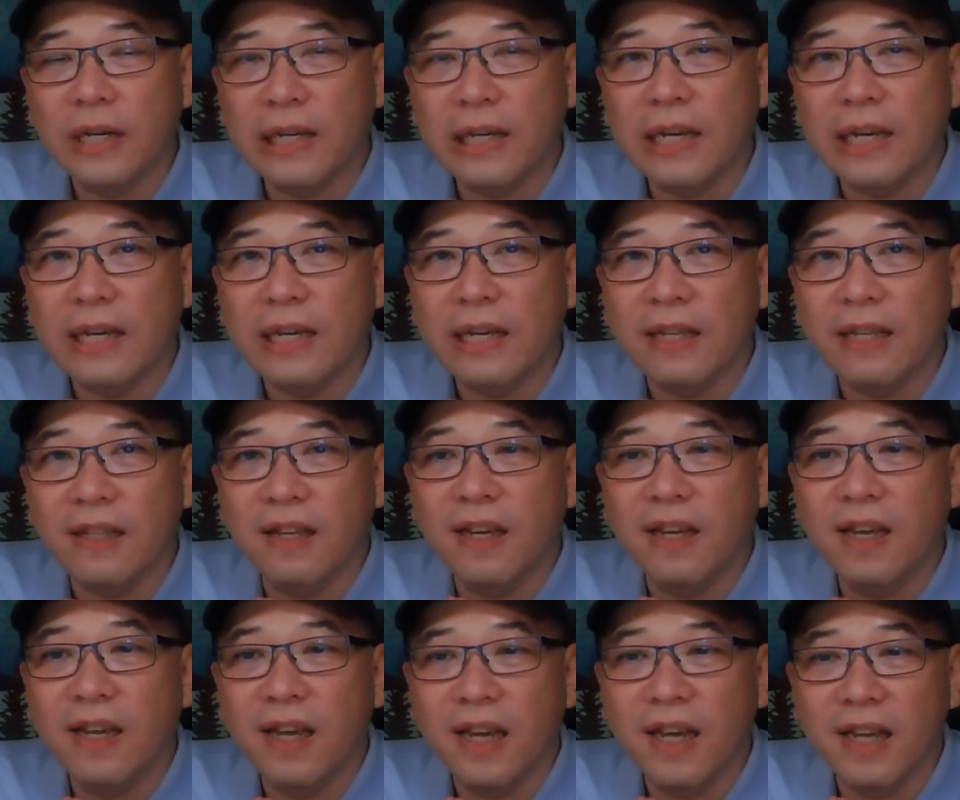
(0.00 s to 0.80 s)

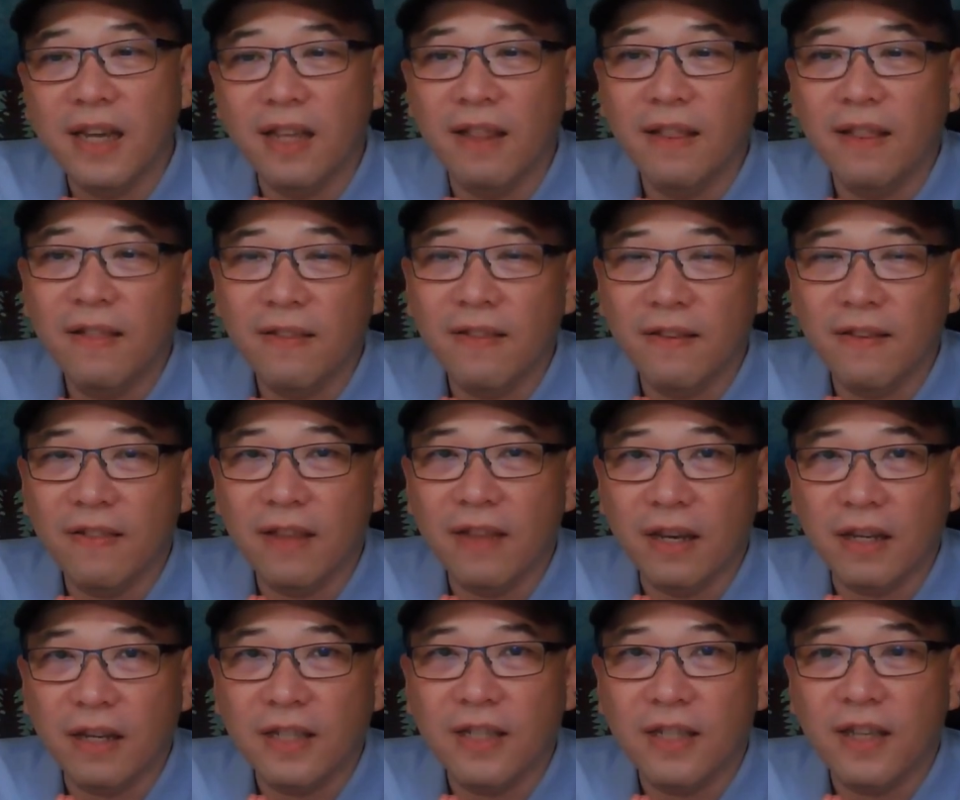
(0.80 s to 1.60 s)
again in the
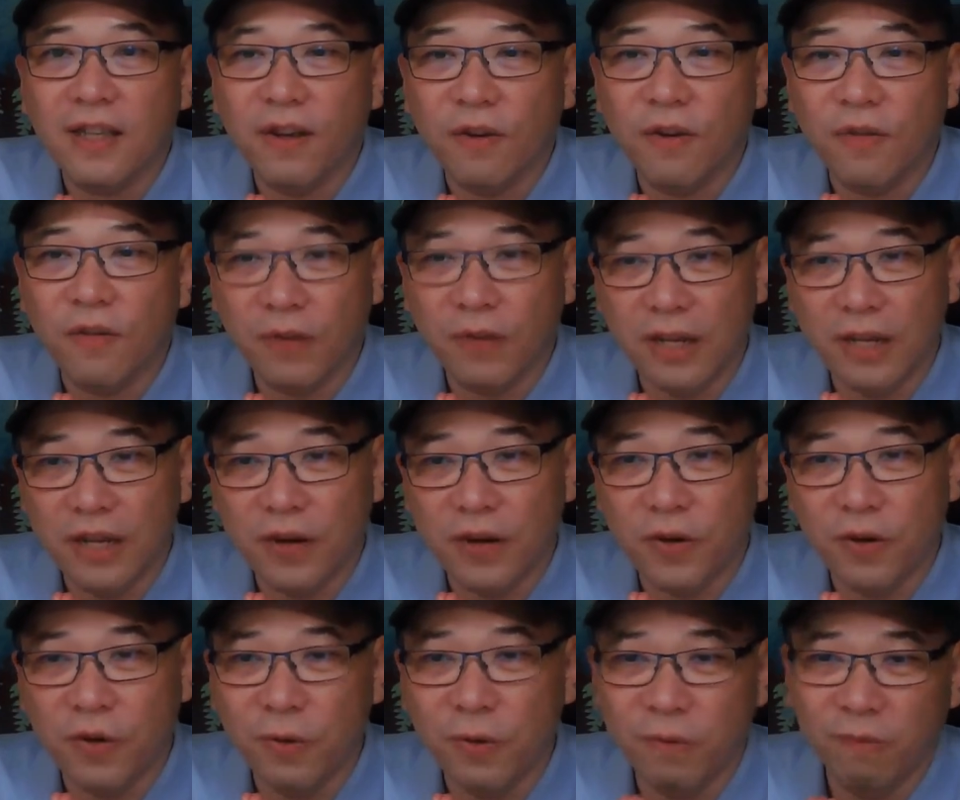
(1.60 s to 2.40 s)
next
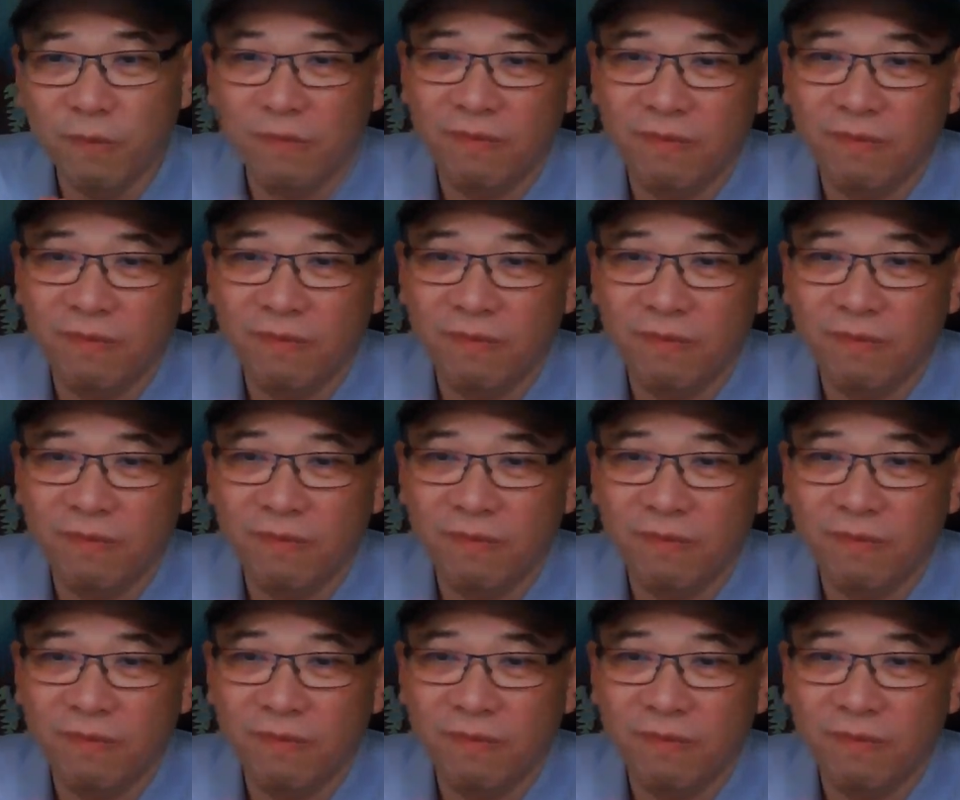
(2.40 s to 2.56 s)
video.